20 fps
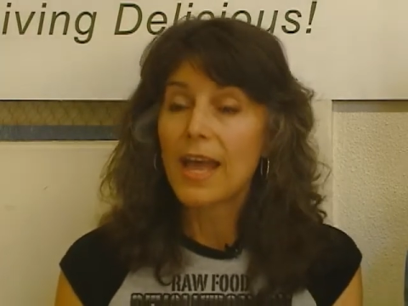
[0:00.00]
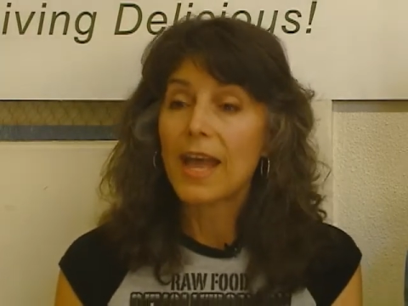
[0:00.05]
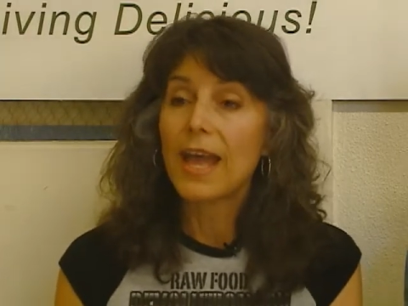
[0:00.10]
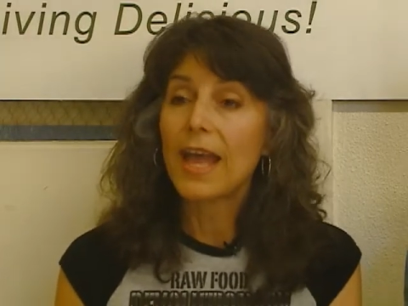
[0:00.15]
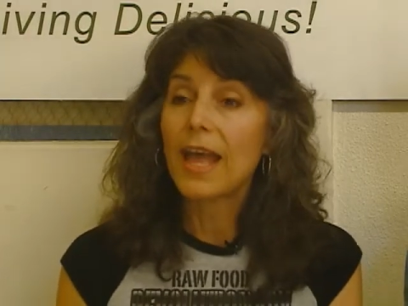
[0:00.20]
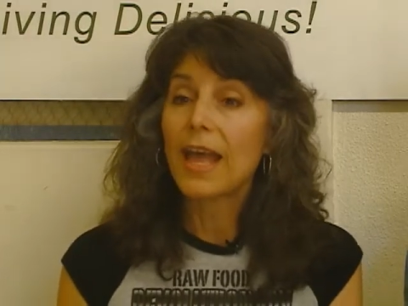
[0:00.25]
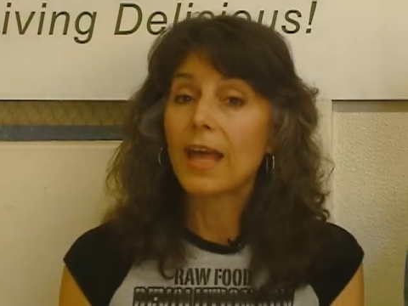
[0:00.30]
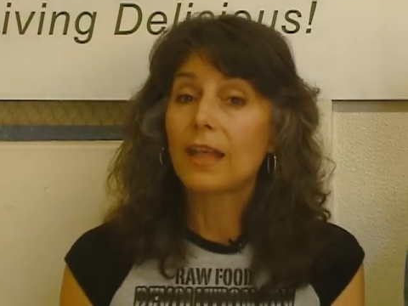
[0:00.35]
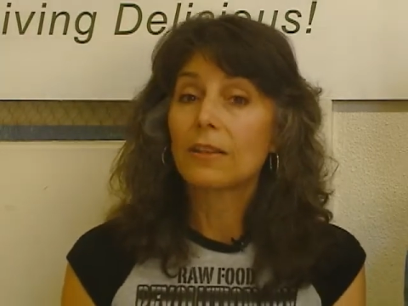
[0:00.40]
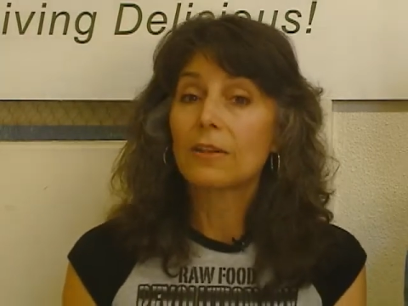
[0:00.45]

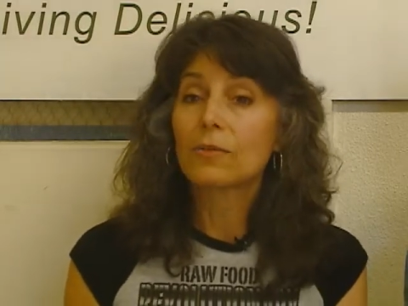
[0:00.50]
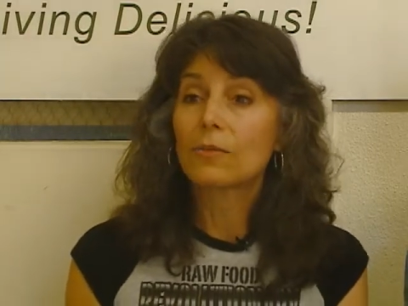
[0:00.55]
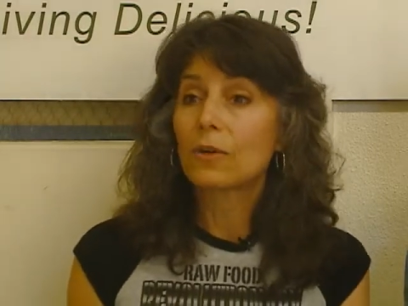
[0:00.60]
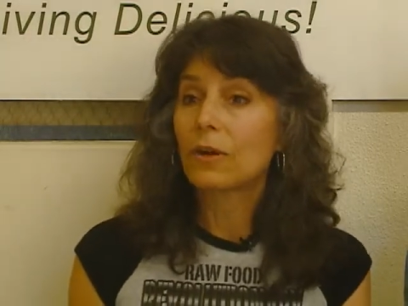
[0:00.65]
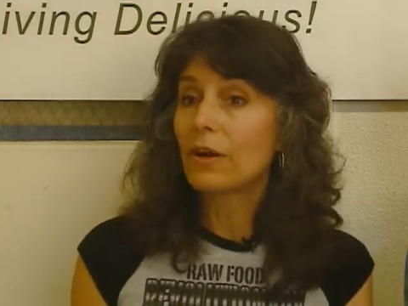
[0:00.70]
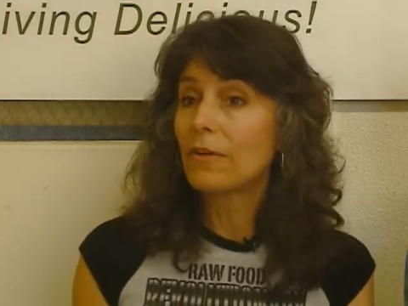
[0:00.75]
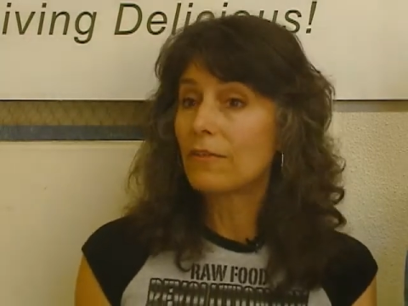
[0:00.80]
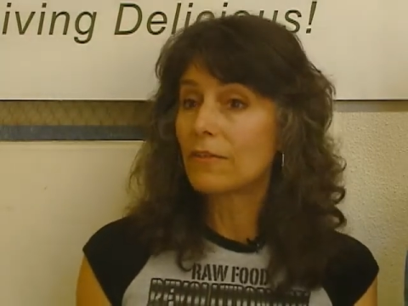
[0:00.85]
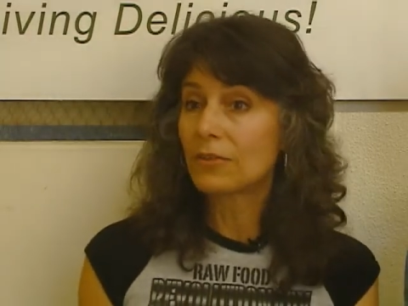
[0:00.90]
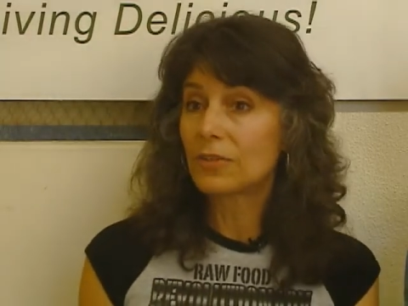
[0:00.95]
And the
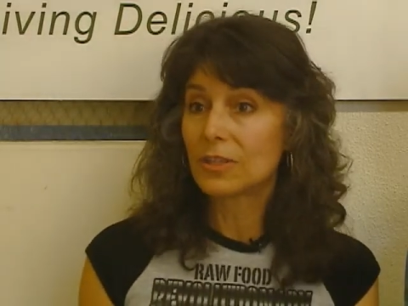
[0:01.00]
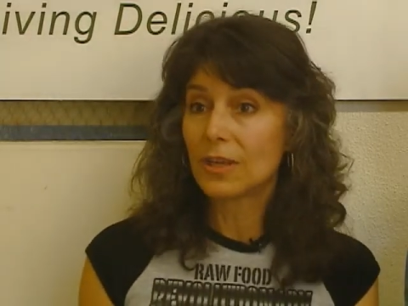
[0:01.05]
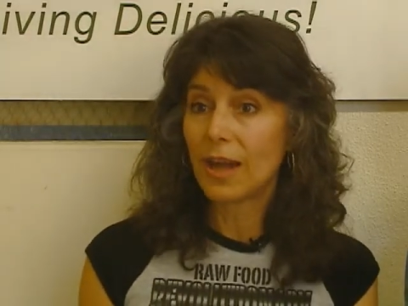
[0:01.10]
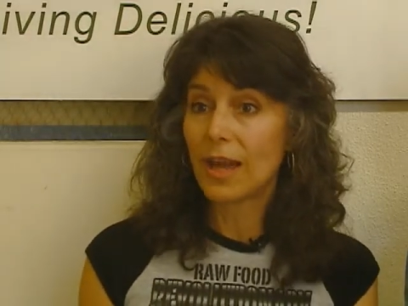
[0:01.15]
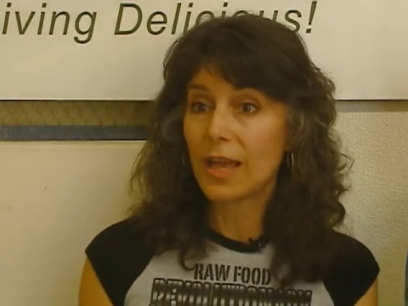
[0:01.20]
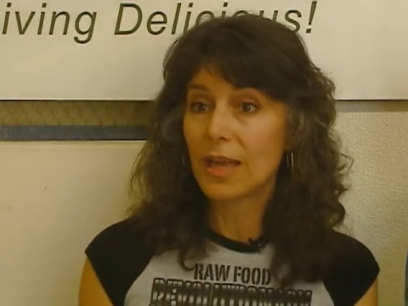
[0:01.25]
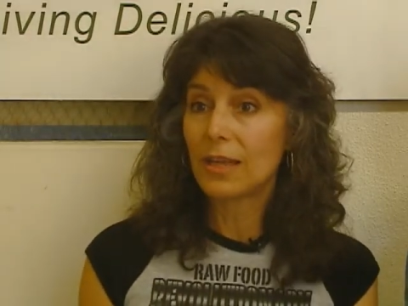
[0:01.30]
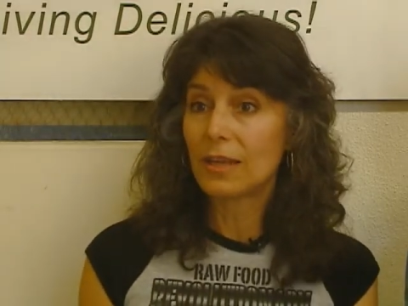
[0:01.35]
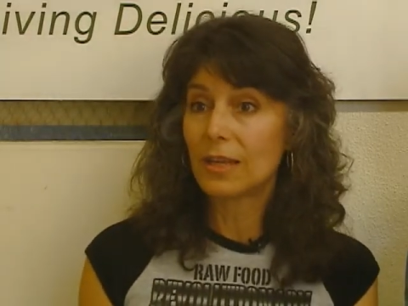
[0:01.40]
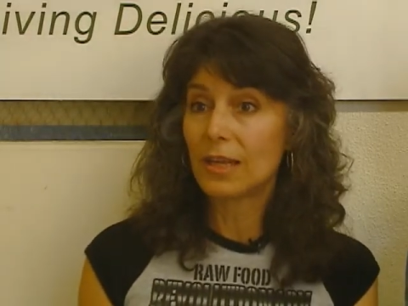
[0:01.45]
raw food
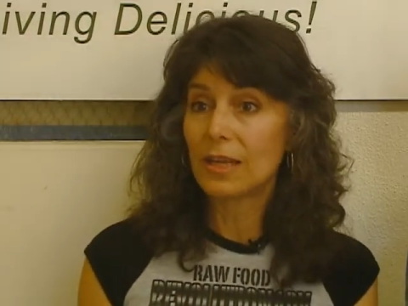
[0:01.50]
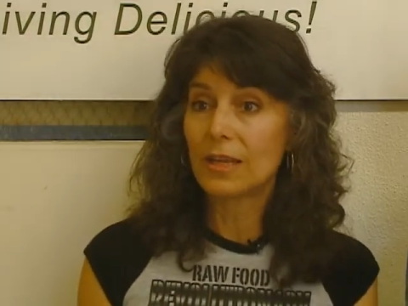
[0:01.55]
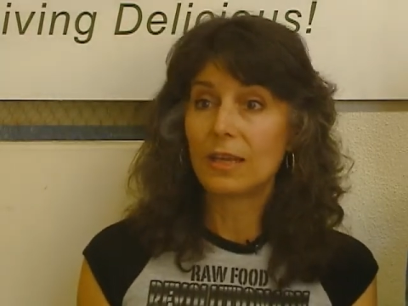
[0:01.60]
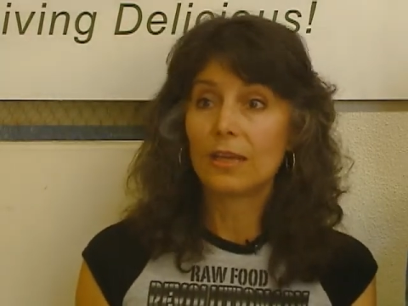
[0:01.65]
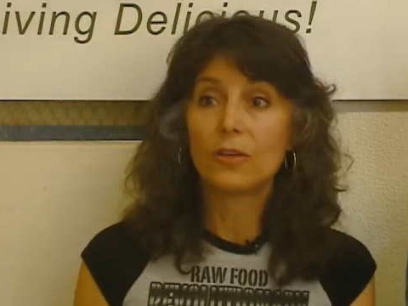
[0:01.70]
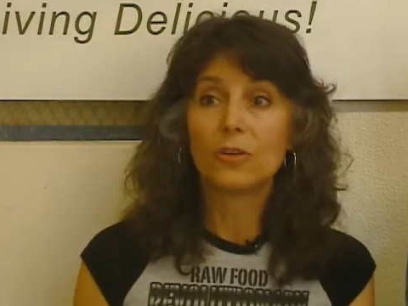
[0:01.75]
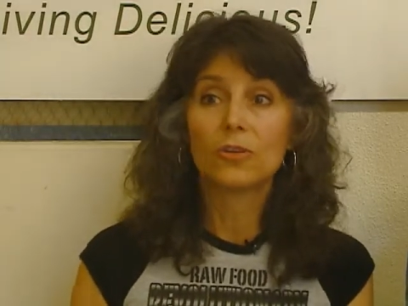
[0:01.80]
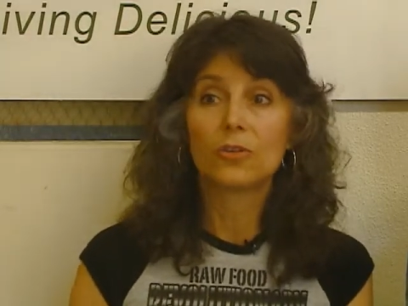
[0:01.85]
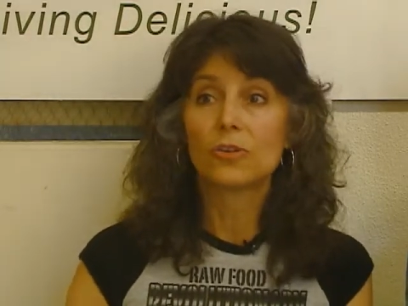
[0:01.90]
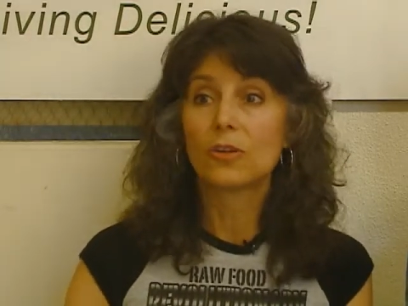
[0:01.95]
diet
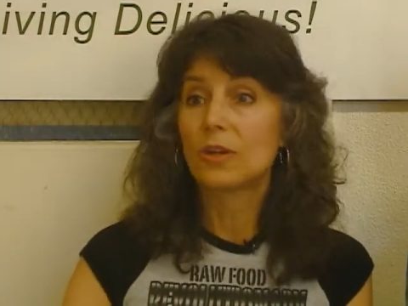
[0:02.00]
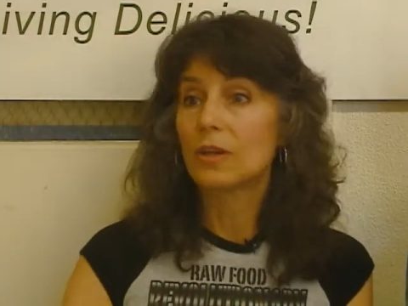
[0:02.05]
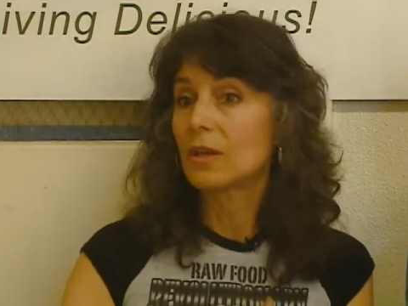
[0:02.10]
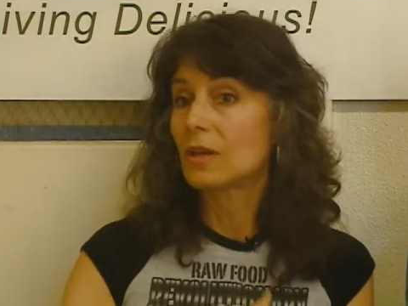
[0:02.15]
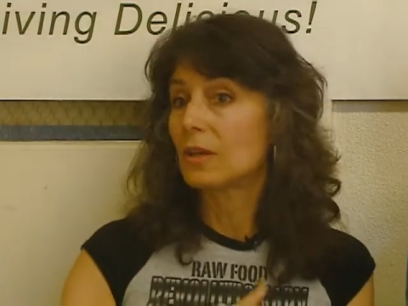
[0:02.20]
is